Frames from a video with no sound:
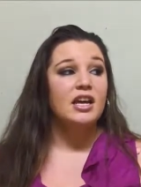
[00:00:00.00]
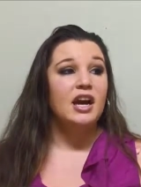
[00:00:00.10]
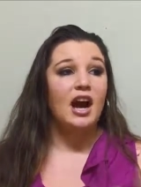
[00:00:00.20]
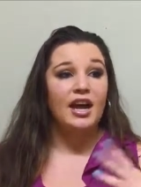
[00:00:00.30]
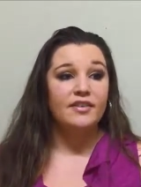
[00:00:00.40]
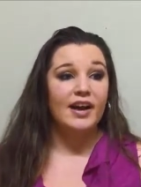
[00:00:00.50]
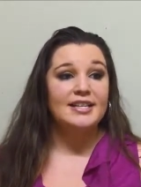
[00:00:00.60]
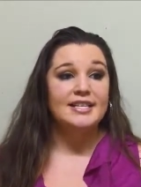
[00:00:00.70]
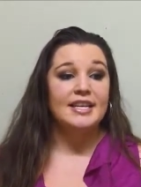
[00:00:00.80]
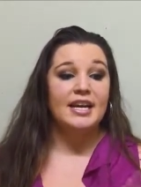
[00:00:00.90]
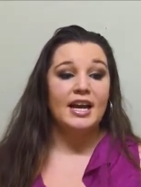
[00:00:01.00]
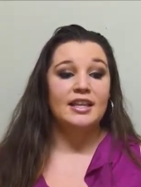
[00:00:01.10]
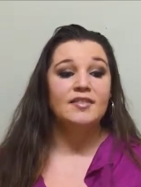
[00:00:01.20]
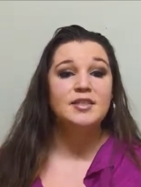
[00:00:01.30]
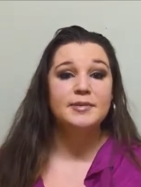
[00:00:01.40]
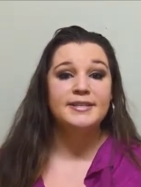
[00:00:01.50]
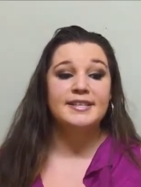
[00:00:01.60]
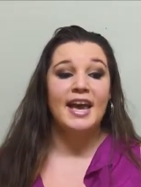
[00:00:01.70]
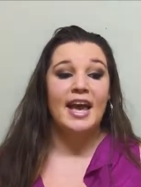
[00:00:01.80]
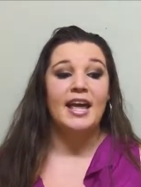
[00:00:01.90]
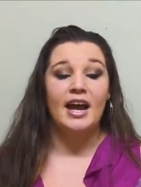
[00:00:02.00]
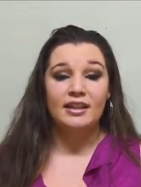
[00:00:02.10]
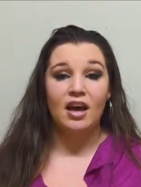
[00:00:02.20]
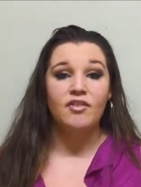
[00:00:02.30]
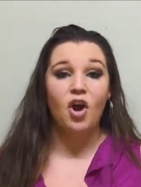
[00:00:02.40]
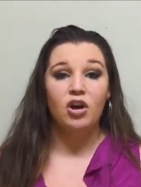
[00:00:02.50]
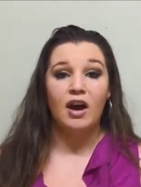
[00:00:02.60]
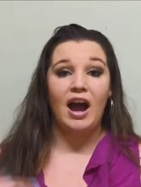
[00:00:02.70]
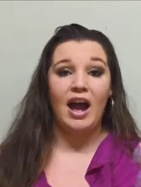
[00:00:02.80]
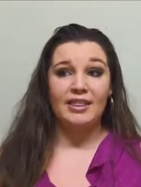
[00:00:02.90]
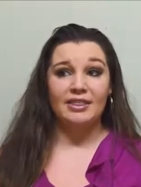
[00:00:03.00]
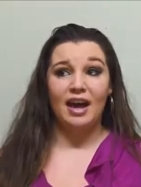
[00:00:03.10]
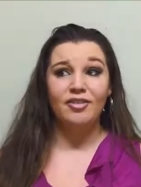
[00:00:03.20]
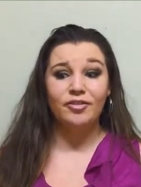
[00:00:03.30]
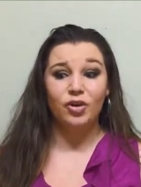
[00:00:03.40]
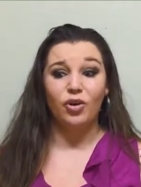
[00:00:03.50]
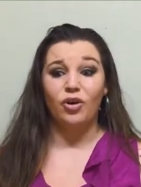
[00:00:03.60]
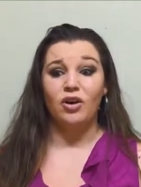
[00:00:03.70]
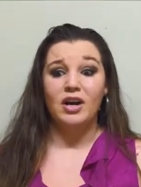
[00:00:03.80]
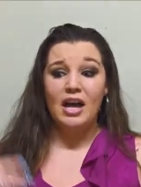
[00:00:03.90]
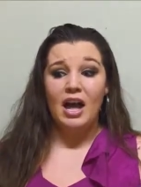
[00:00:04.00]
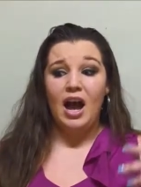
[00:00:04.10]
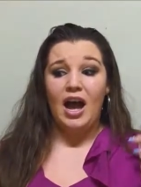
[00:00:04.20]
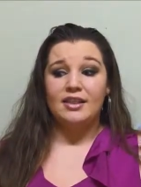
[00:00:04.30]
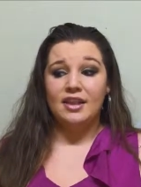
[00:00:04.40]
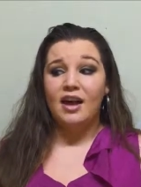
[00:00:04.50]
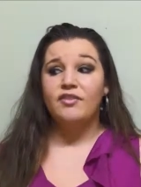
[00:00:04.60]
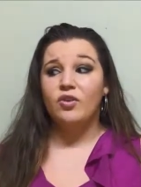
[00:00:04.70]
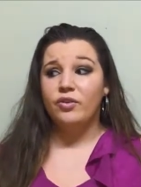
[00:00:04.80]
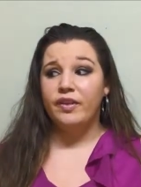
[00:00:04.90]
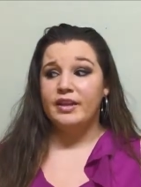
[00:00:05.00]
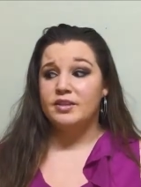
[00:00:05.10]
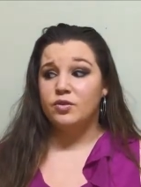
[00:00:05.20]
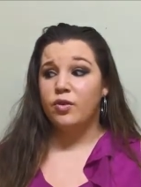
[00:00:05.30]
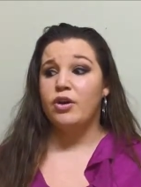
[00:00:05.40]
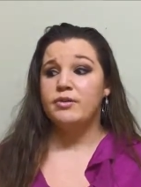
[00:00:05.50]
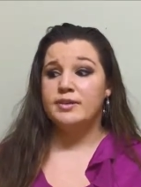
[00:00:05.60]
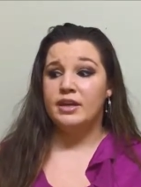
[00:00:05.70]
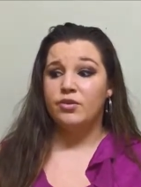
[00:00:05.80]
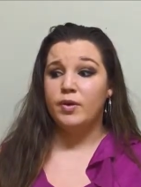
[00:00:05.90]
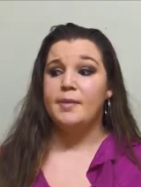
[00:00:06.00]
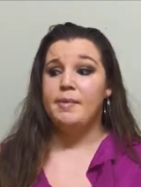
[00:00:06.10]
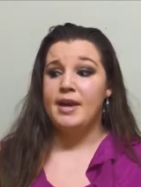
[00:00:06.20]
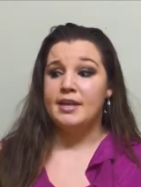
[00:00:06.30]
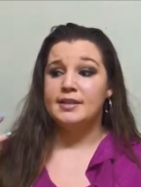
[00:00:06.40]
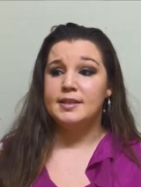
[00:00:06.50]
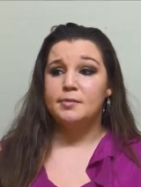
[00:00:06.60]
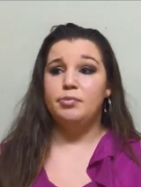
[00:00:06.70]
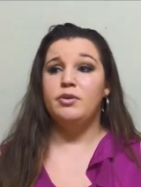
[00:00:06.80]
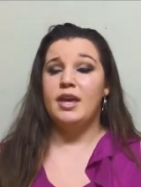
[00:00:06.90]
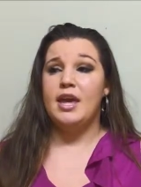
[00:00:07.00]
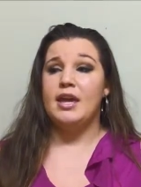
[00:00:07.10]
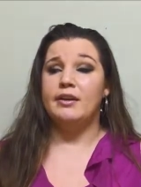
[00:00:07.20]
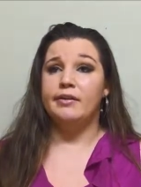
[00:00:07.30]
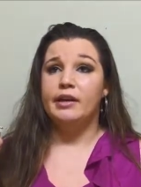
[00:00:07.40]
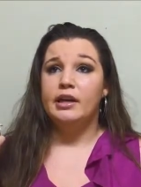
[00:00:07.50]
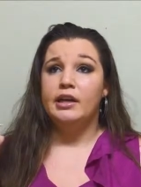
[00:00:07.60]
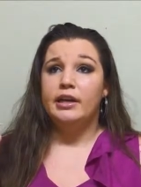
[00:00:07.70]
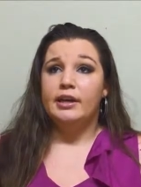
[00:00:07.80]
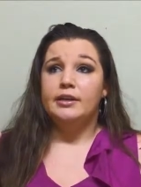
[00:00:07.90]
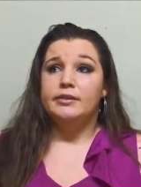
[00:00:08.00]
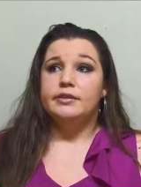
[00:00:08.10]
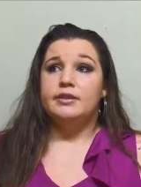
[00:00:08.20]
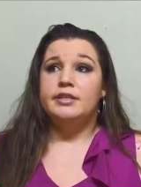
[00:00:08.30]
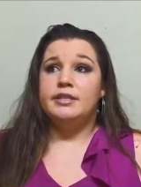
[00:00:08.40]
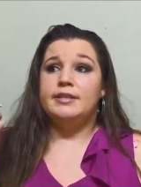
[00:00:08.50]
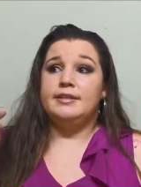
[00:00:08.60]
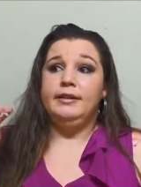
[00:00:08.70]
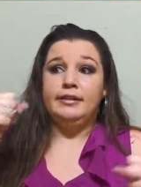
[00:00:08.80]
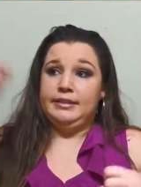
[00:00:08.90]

kind of idea. I love to be scared, I love horror, I love gore, I love all things gross and creepy and spooky and just